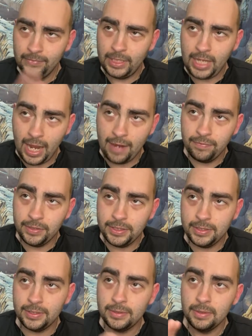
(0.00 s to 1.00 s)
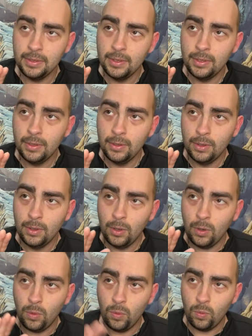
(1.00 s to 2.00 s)
caverns,
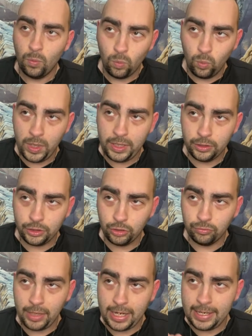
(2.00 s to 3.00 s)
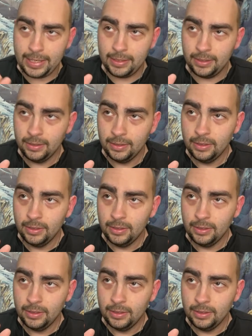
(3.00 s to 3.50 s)
winter terrain,